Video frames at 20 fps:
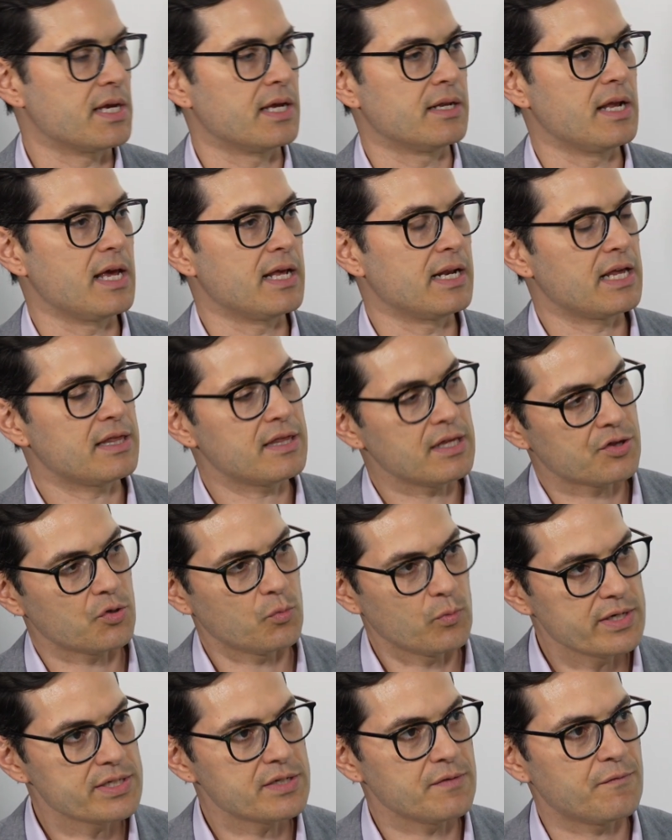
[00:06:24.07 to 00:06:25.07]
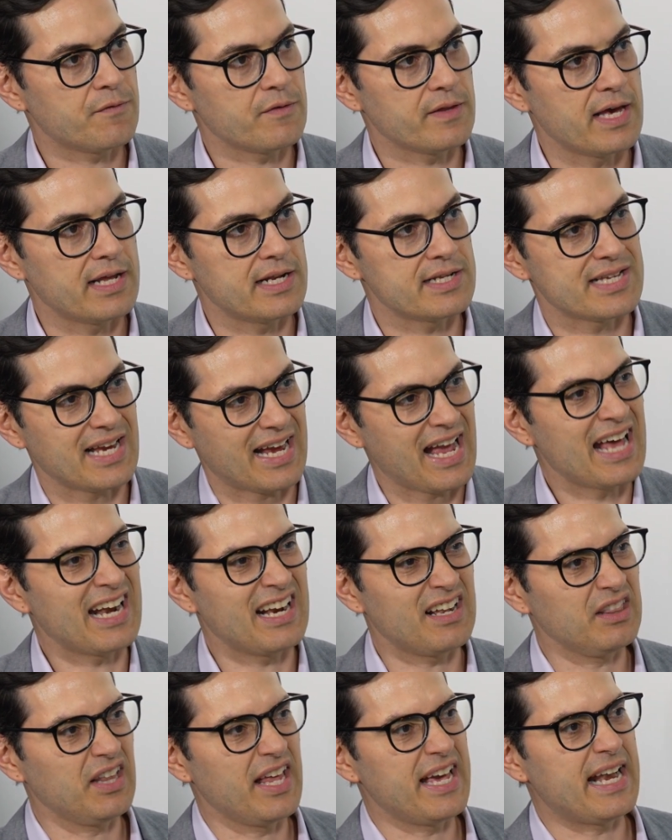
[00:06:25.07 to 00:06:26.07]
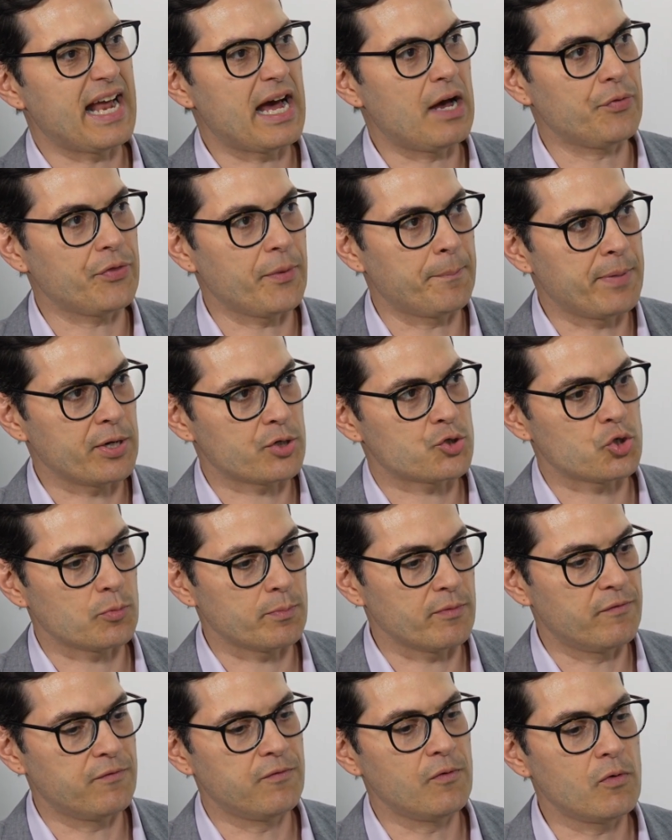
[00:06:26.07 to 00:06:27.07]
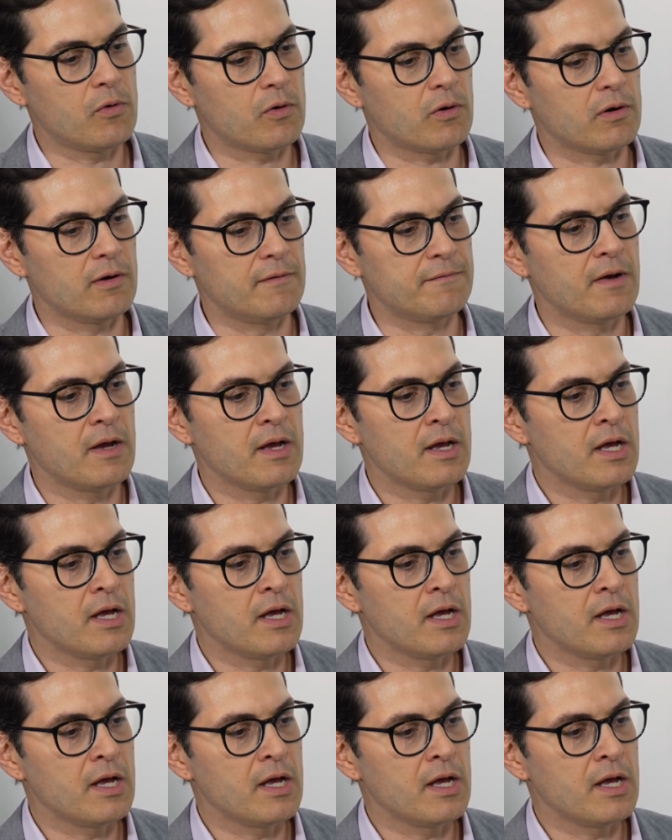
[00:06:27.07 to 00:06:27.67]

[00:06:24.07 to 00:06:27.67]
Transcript: And I think the reason for that is I kind of laid out the picture before of